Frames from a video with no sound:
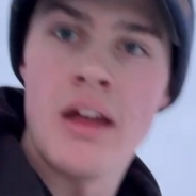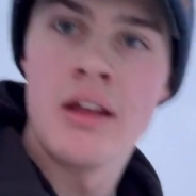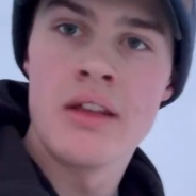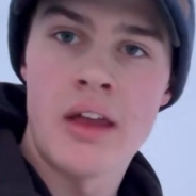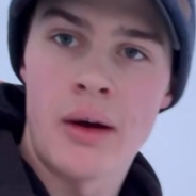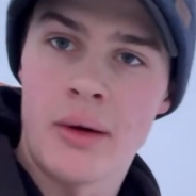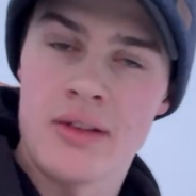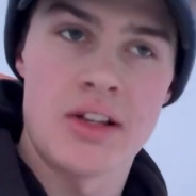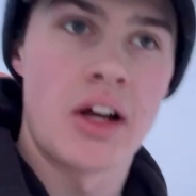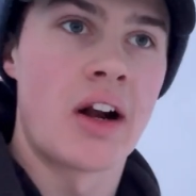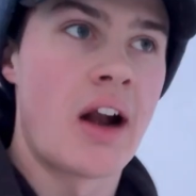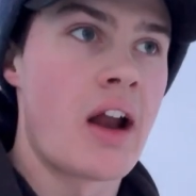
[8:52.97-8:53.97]
that was
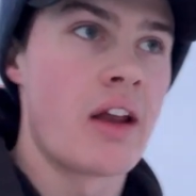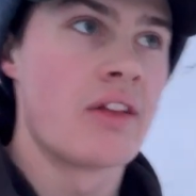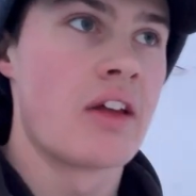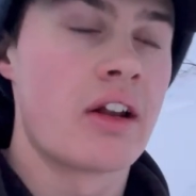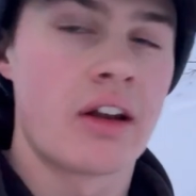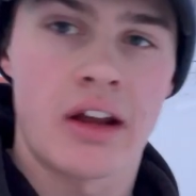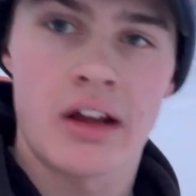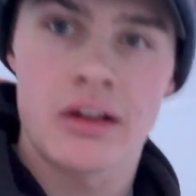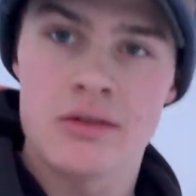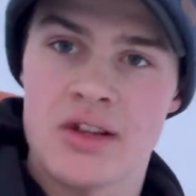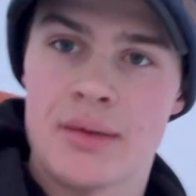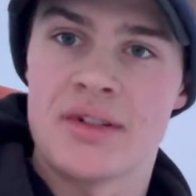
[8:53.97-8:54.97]
all right. In the end, I
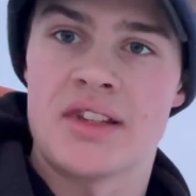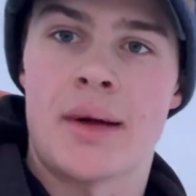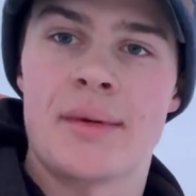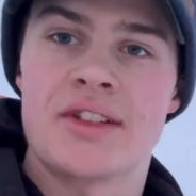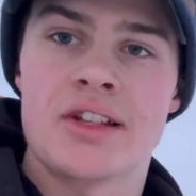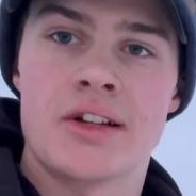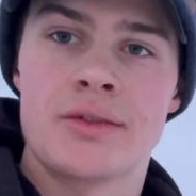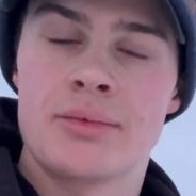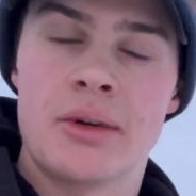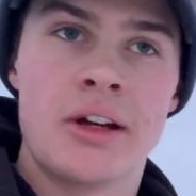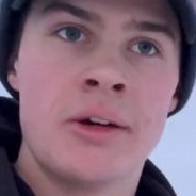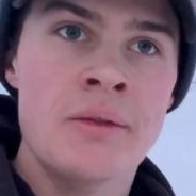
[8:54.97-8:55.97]
was able to stop myself.
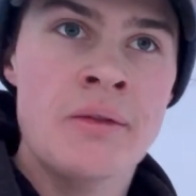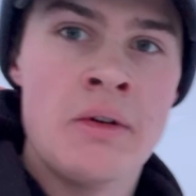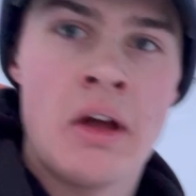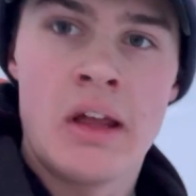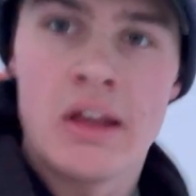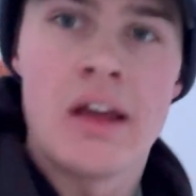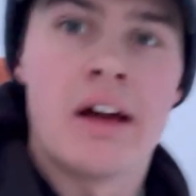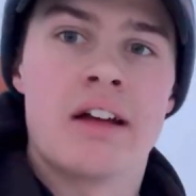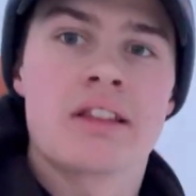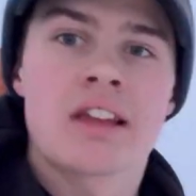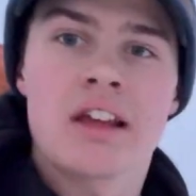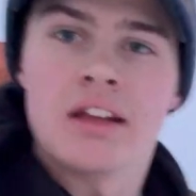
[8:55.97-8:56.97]
But yeah,
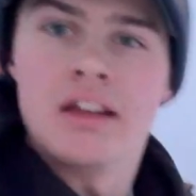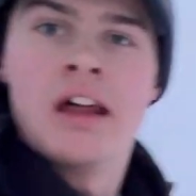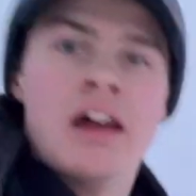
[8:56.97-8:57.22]
it's getting